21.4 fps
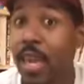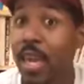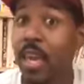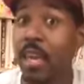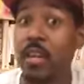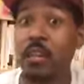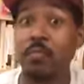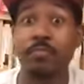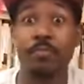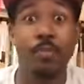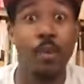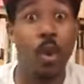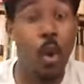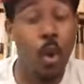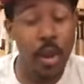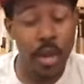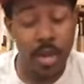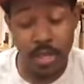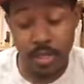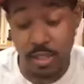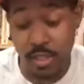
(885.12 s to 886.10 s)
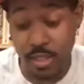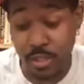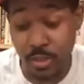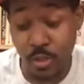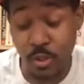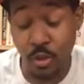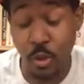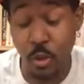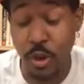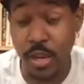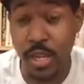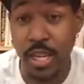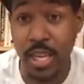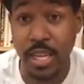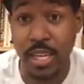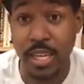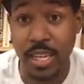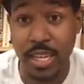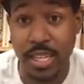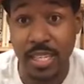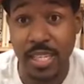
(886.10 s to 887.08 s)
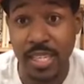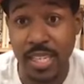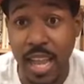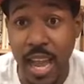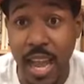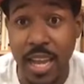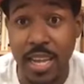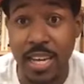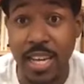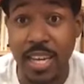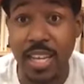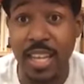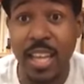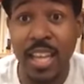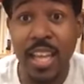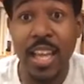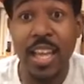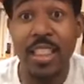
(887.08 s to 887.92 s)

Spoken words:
And boy, is this story getting exciting.